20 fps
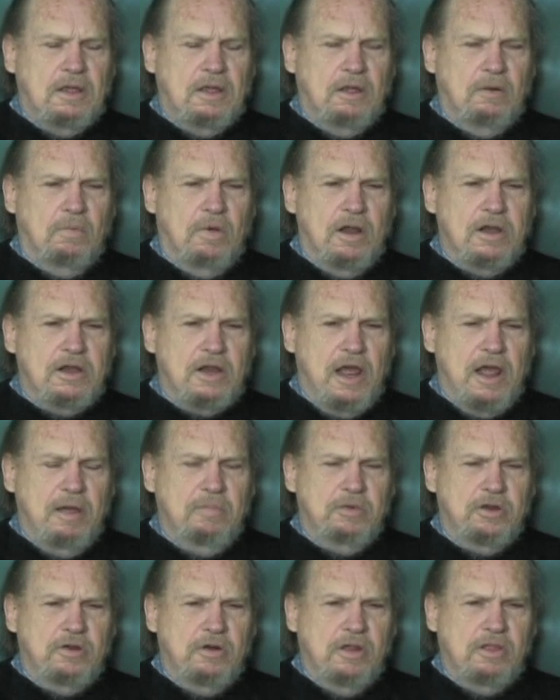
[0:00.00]
And one
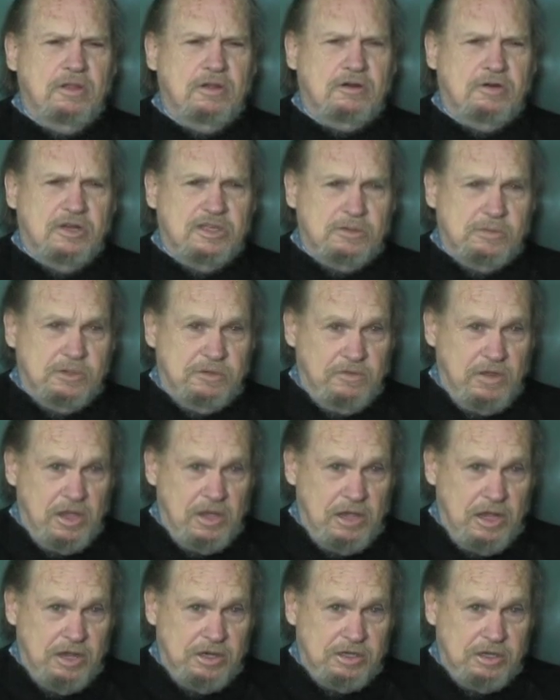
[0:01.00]
time during the Christmas
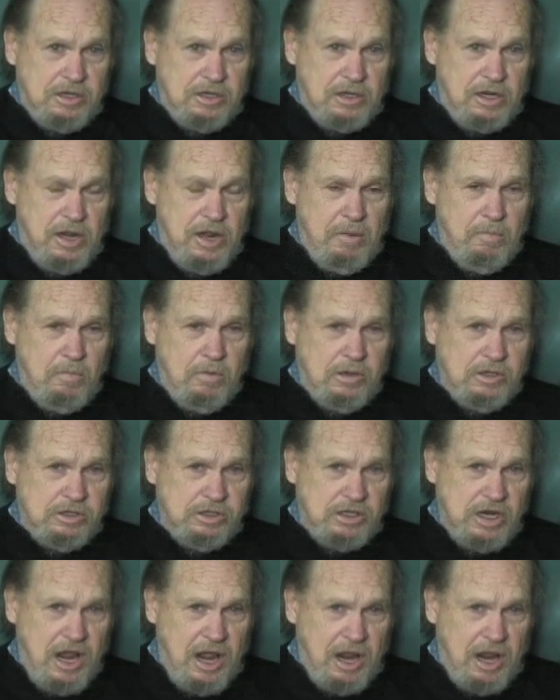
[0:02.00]
vacation time, when